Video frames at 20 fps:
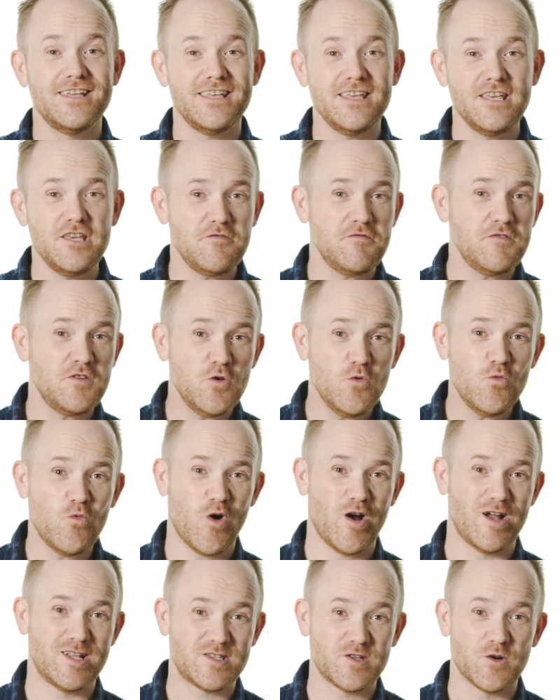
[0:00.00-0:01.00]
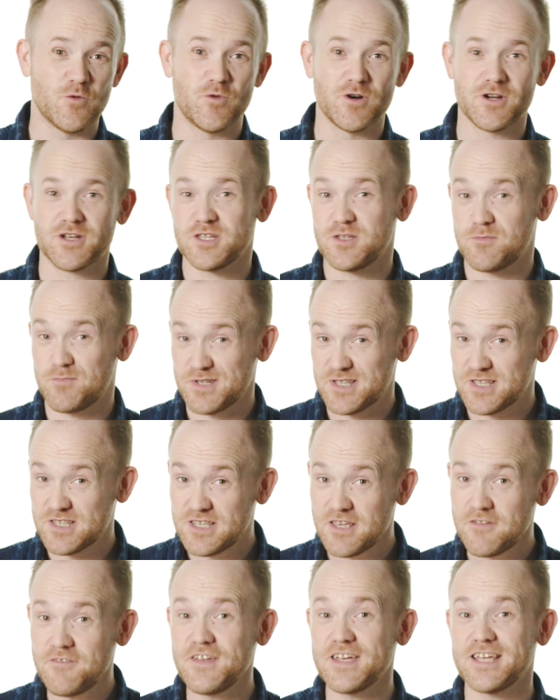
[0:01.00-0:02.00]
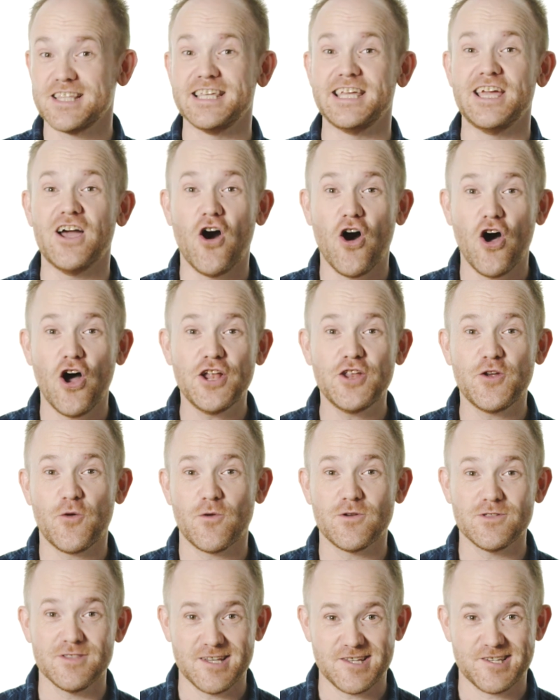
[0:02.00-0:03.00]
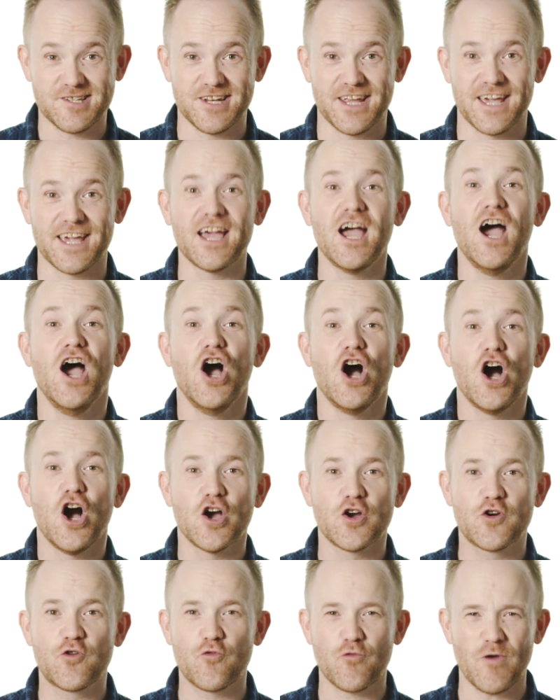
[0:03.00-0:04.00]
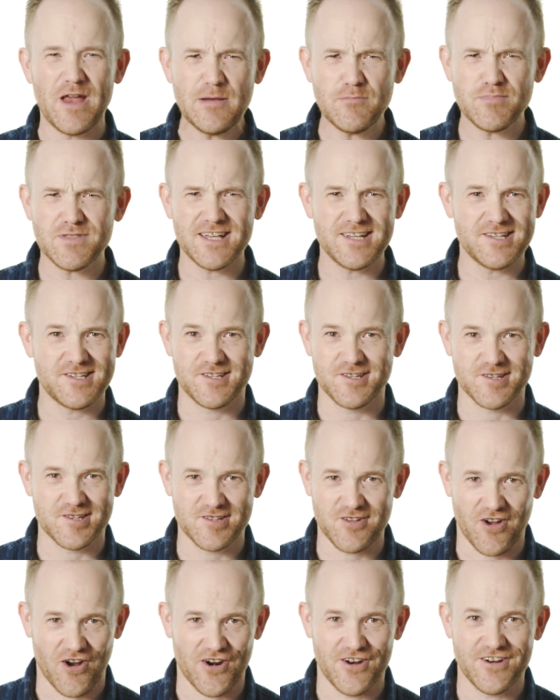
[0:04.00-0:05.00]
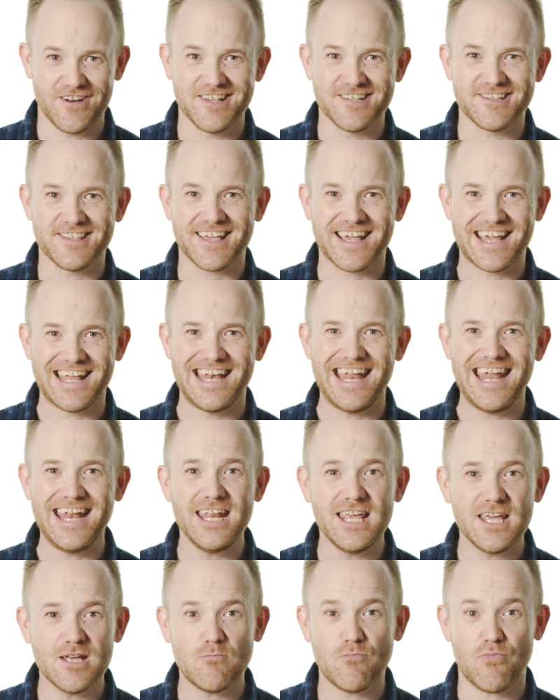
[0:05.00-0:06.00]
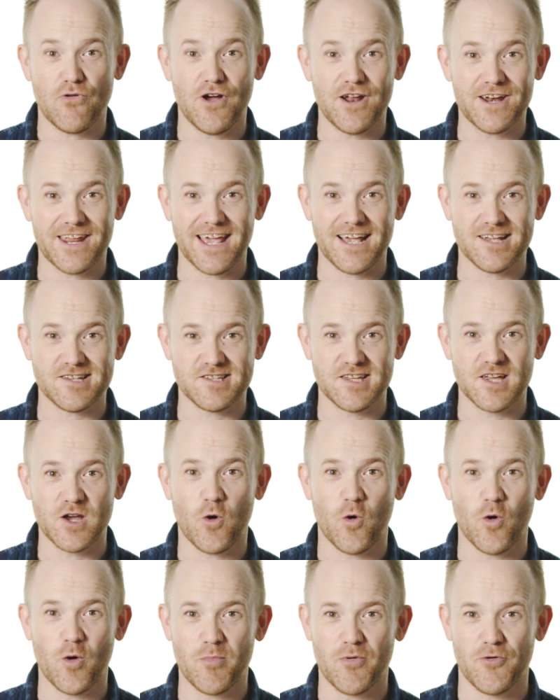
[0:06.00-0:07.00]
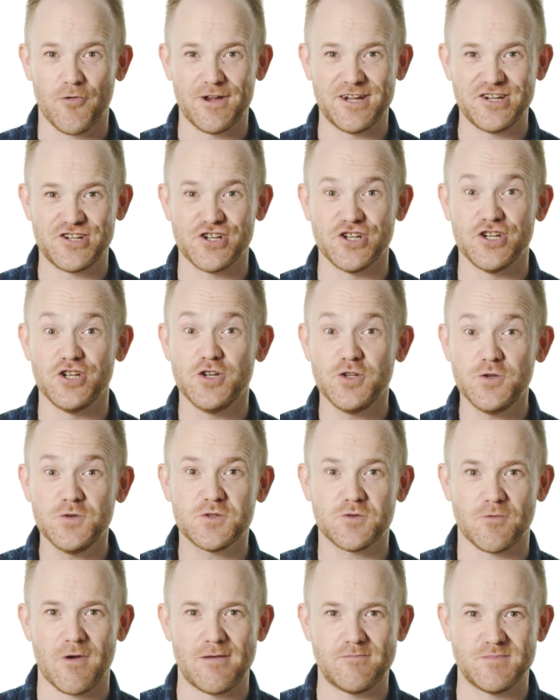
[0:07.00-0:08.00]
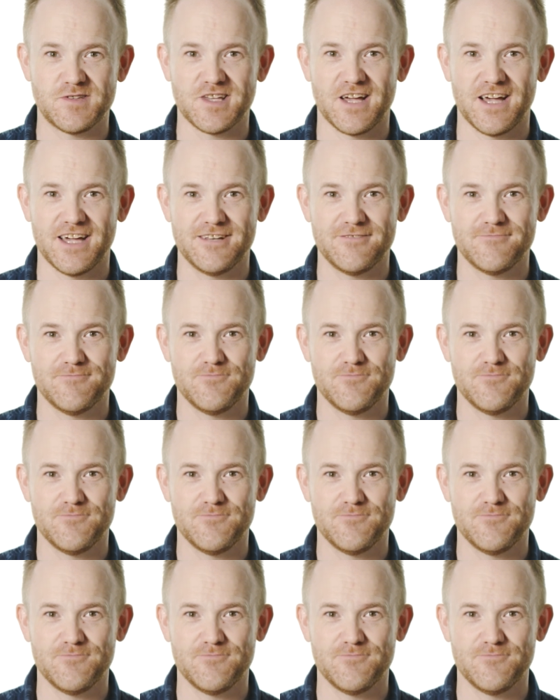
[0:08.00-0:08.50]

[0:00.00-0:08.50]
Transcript: If you want to work specifically on your listening, a great place to start is the Canadian Broadcasting Corporation news website.